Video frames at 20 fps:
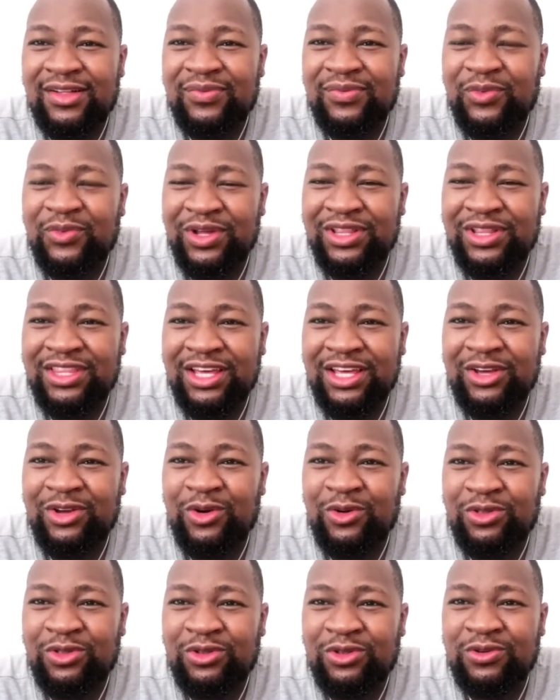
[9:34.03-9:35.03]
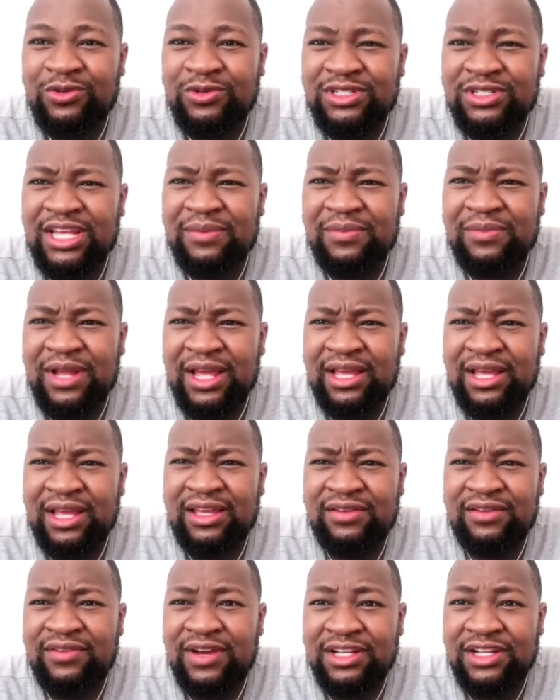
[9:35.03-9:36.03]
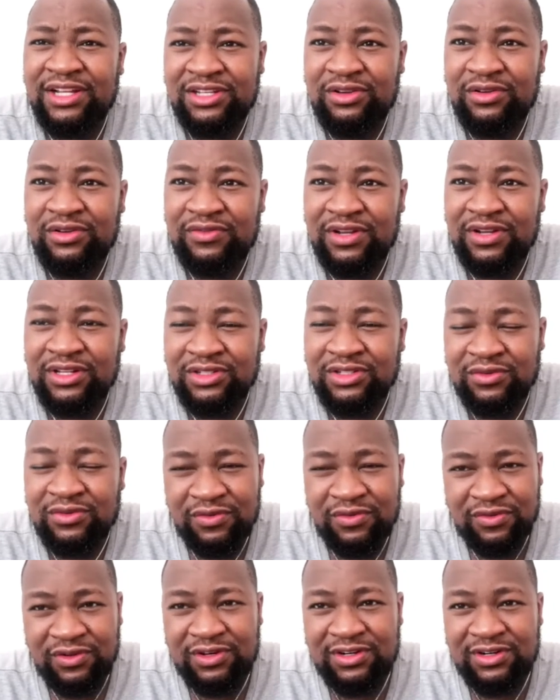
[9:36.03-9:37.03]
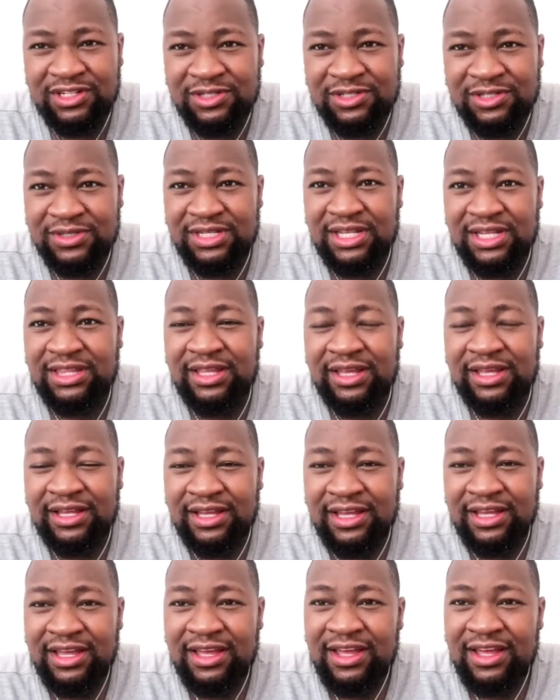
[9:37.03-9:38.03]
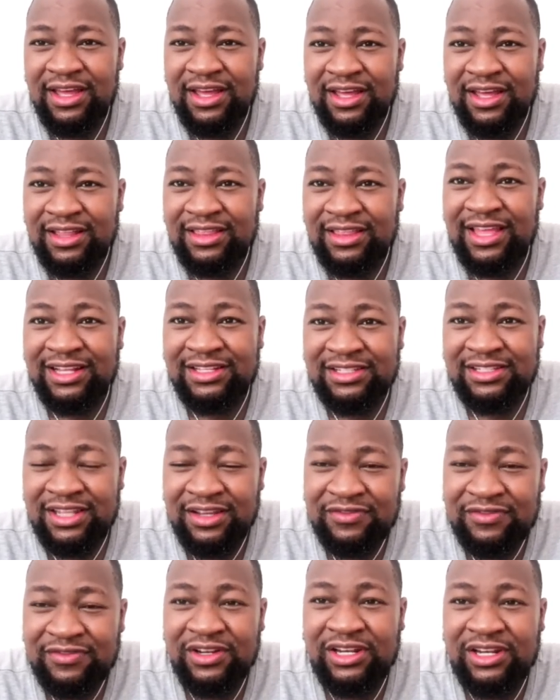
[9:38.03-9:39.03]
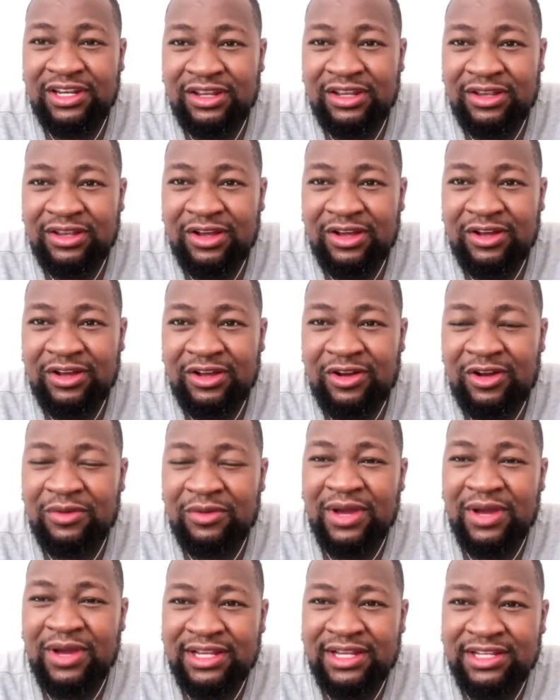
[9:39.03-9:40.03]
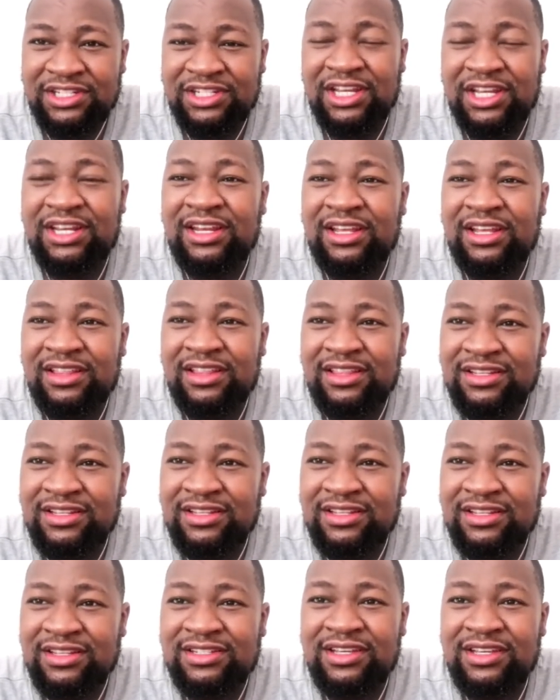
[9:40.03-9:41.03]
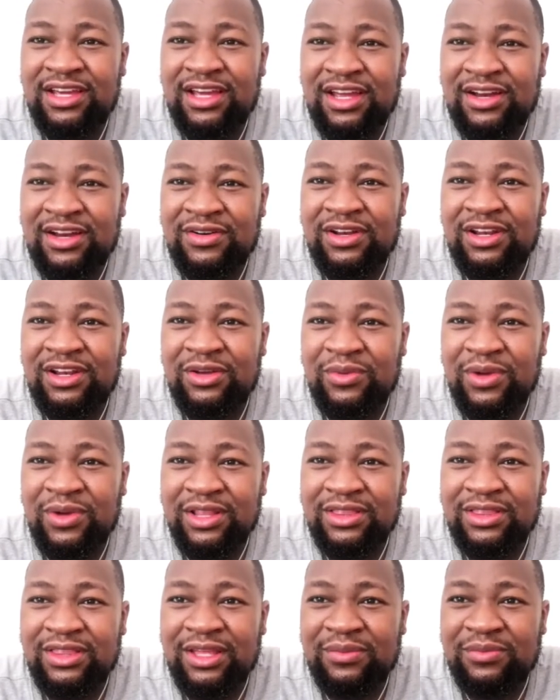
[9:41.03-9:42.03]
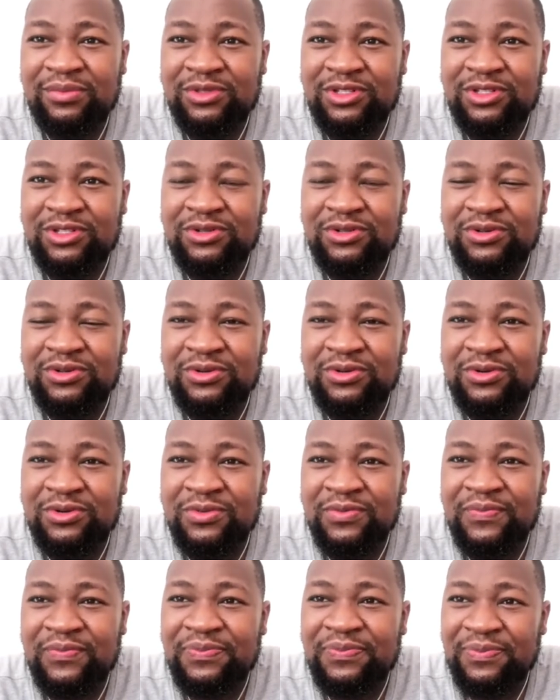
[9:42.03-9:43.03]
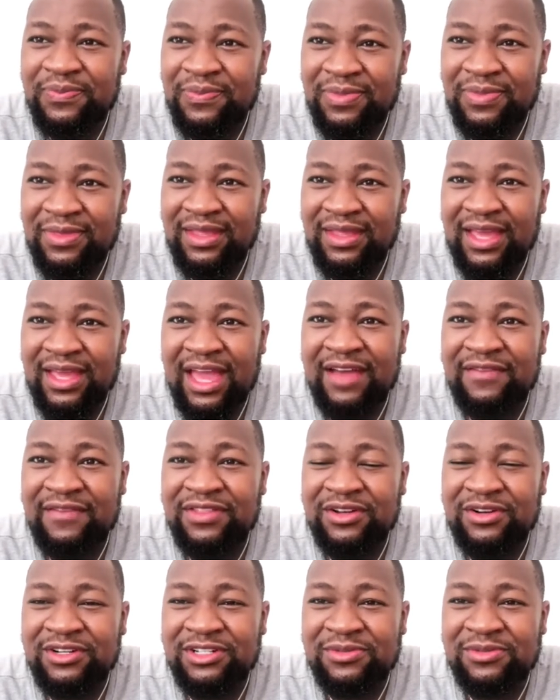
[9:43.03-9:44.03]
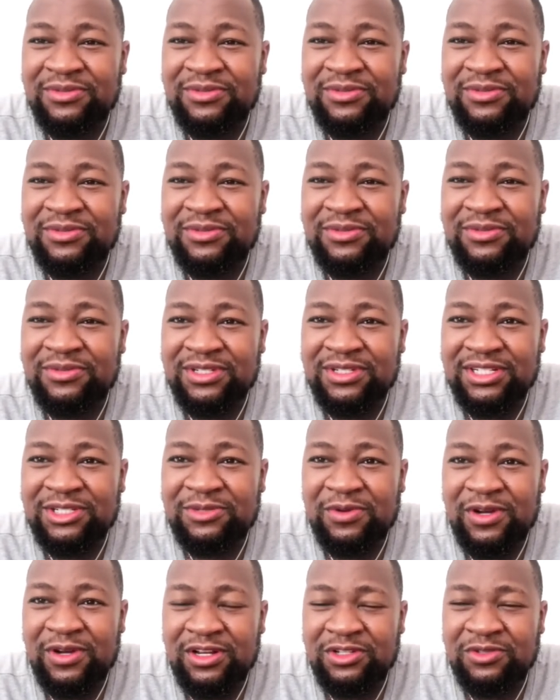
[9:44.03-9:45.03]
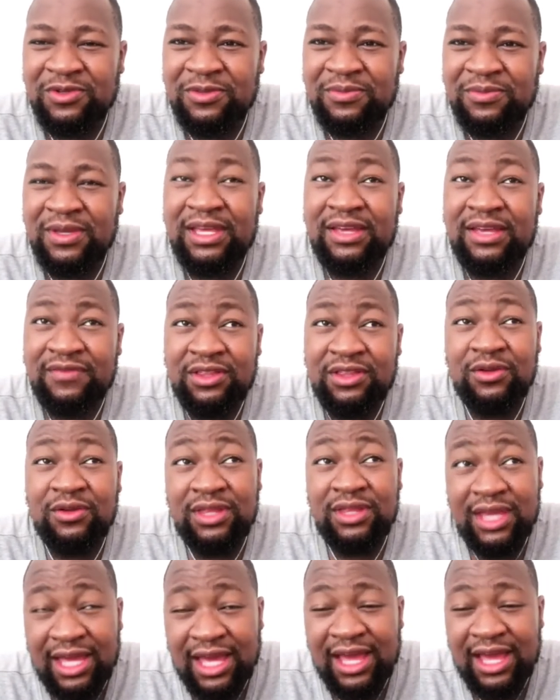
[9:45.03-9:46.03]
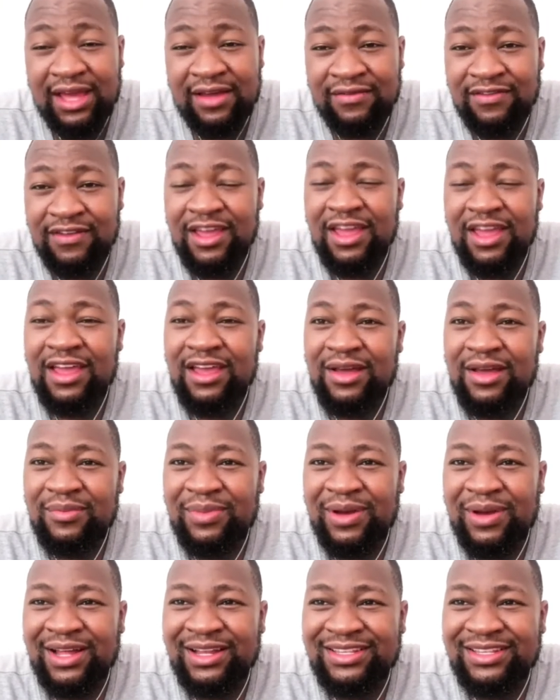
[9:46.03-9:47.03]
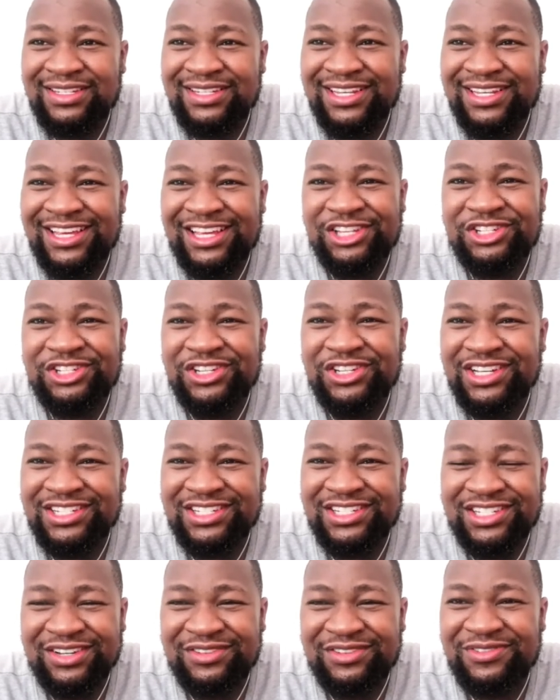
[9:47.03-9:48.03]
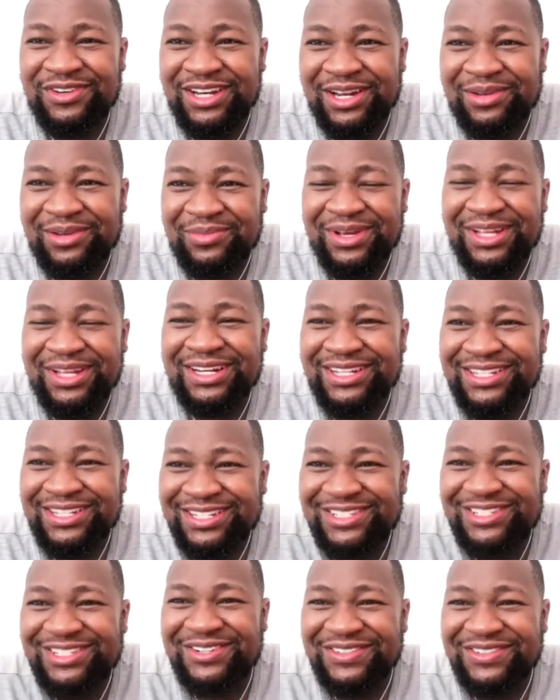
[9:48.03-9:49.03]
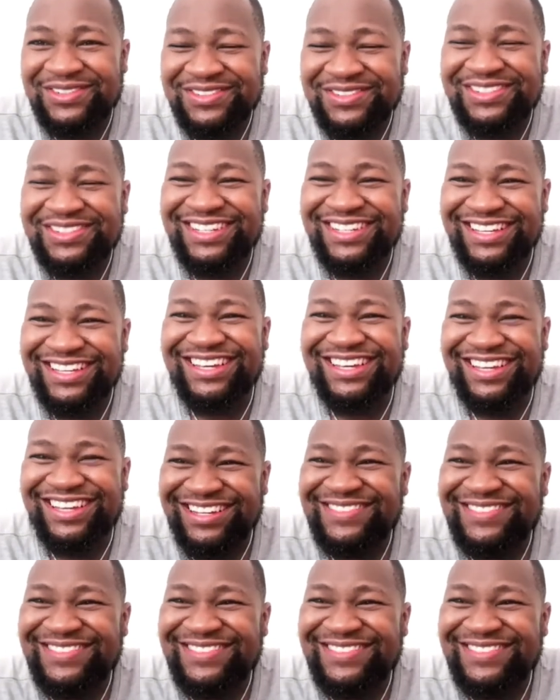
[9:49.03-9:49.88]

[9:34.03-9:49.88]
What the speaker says: what they go through. Same like inviting your friends over for Christmas. I think that's definitely on my agenda this year. I really want them to have the Christmas experience with me, even though they have, but each year is different and better. So yeah.